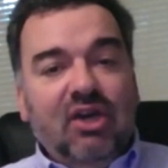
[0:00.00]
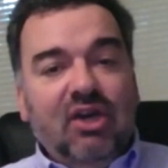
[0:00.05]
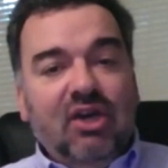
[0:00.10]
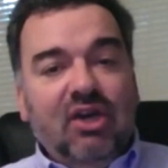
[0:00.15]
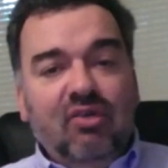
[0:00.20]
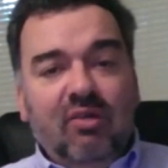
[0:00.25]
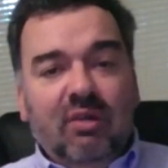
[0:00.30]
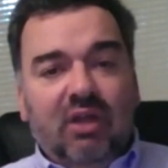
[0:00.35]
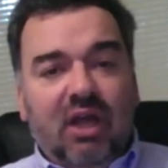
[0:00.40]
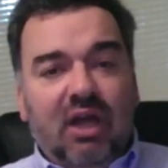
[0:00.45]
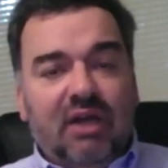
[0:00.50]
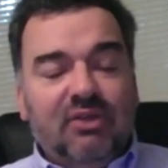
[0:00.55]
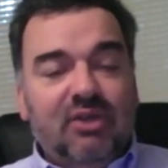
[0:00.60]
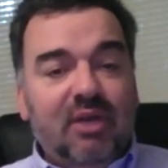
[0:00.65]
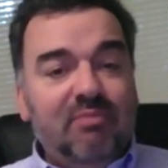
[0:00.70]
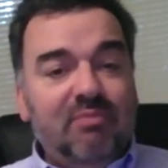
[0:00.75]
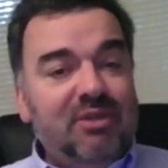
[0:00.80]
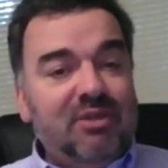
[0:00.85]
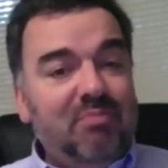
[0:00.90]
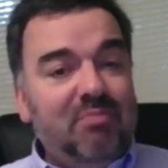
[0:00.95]
Luck seems
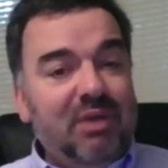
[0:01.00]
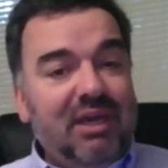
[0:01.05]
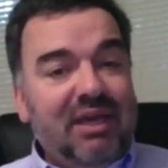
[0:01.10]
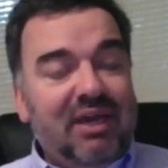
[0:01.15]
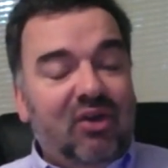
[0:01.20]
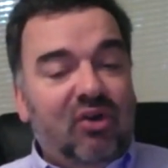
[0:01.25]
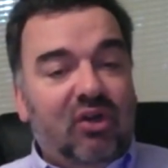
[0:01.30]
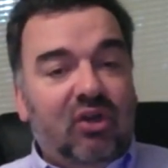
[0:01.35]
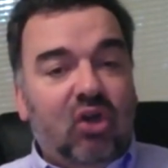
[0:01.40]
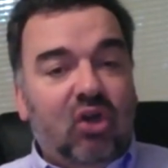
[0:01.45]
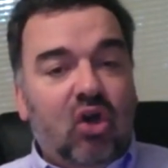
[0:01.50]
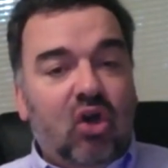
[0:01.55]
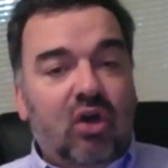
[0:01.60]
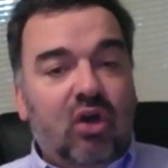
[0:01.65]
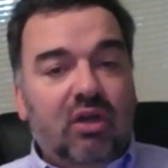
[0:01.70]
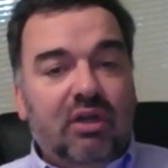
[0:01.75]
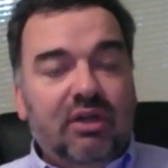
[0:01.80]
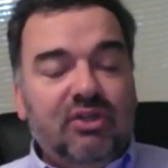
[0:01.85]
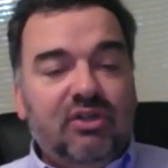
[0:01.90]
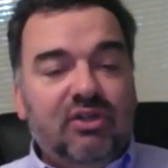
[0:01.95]
to be on a
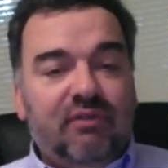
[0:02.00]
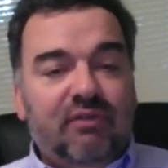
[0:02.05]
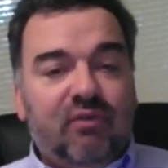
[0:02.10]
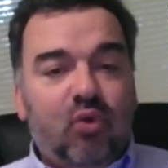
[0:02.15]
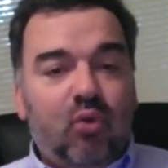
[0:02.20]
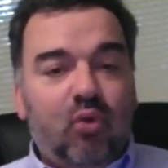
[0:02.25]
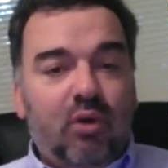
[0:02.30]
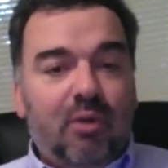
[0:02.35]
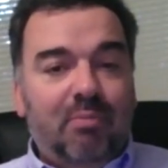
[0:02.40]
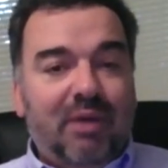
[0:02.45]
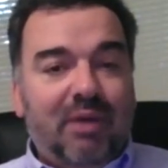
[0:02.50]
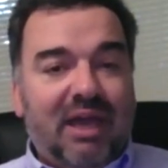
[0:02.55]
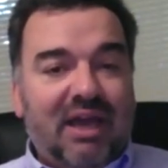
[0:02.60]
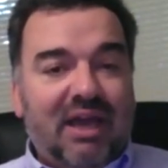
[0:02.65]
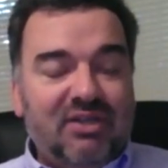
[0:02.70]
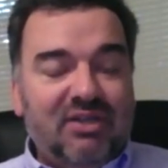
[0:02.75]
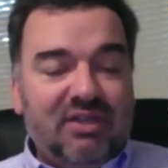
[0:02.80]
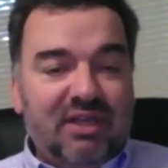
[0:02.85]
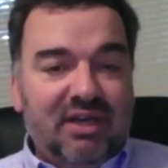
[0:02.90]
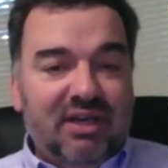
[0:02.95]
long list of
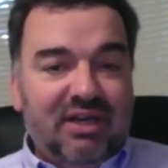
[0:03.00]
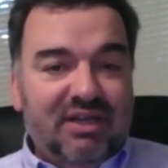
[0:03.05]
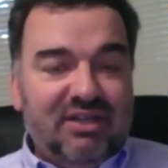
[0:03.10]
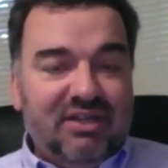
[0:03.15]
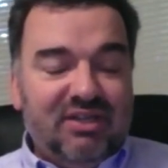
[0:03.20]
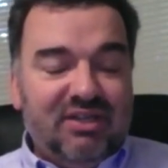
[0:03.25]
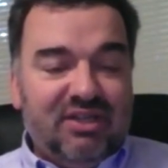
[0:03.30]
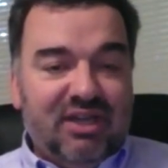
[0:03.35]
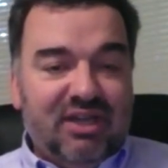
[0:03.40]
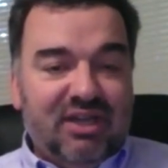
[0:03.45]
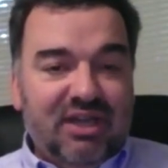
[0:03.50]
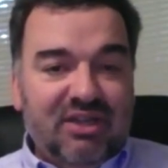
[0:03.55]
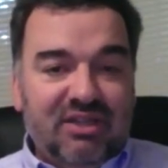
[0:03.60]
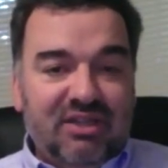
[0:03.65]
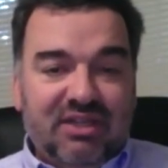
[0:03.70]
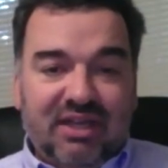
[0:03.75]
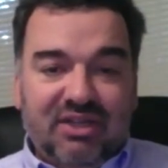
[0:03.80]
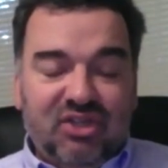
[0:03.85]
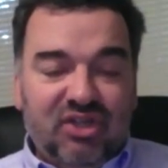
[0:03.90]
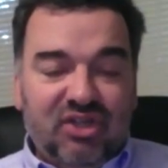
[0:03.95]
quarterbacks that can
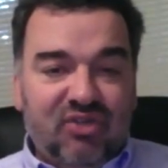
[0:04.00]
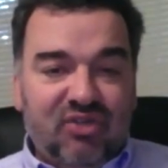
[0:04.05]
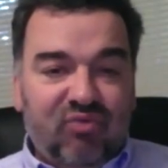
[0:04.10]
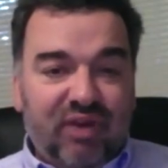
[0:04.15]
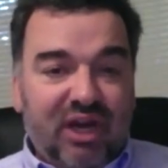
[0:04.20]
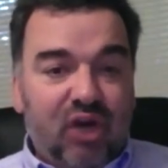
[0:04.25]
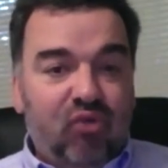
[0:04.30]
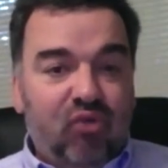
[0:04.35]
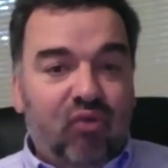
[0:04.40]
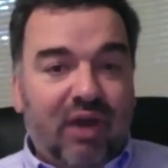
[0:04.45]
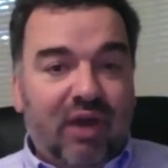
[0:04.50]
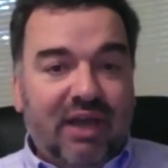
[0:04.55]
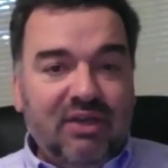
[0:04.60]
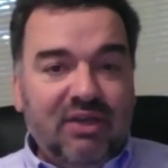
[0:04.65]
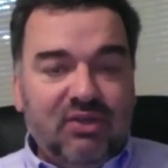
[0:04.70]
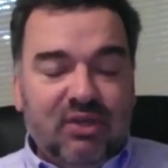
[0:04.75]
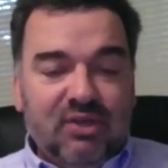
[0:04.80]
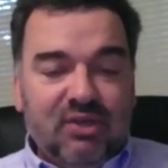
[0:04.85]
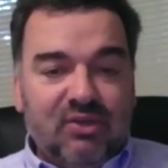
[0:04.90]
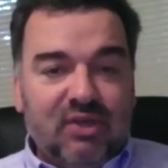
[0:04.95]
that just
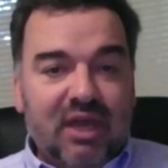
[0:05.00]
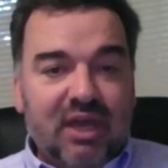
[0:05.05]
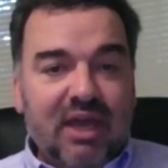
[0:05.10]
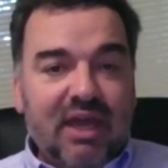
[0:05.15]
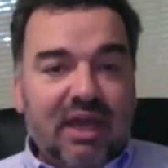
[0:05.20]
regresses.